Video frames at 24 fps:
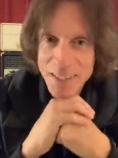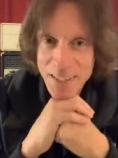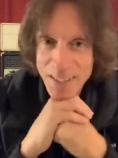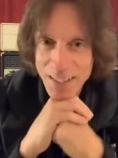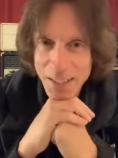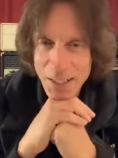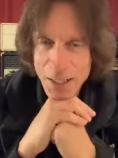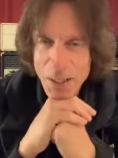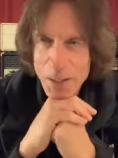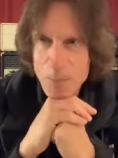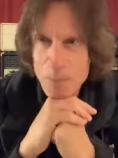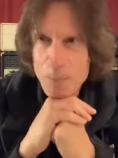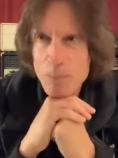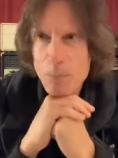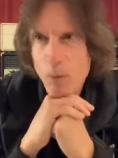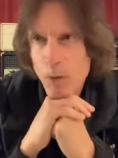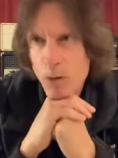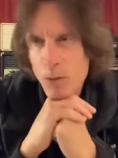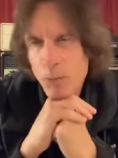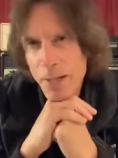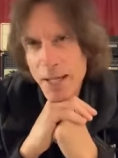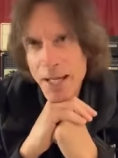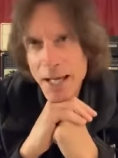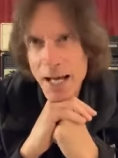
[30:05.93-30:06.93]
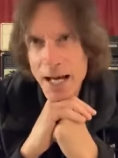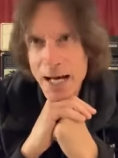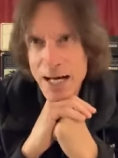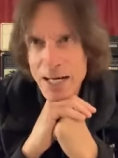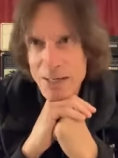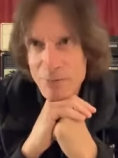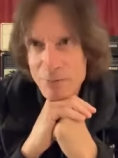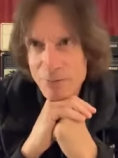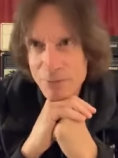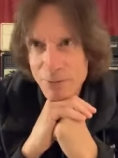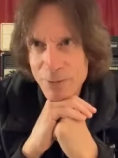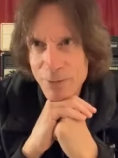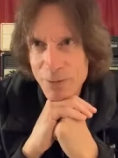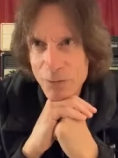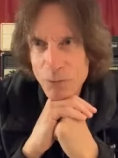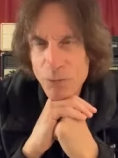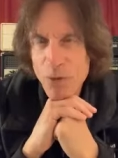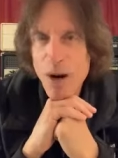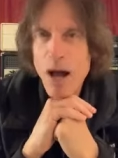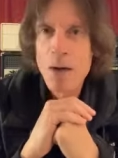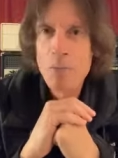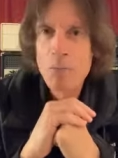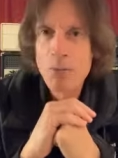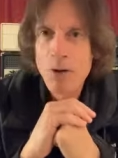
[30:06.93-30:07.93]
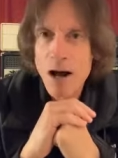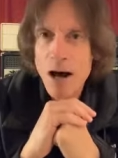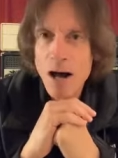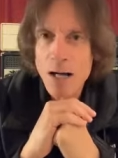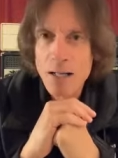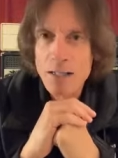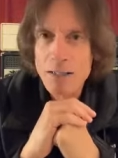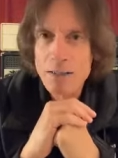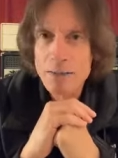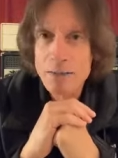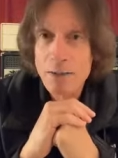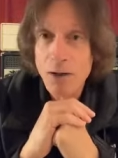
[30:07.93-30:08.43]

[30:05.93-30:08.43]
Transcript: Um, what do we have? Rob Rock,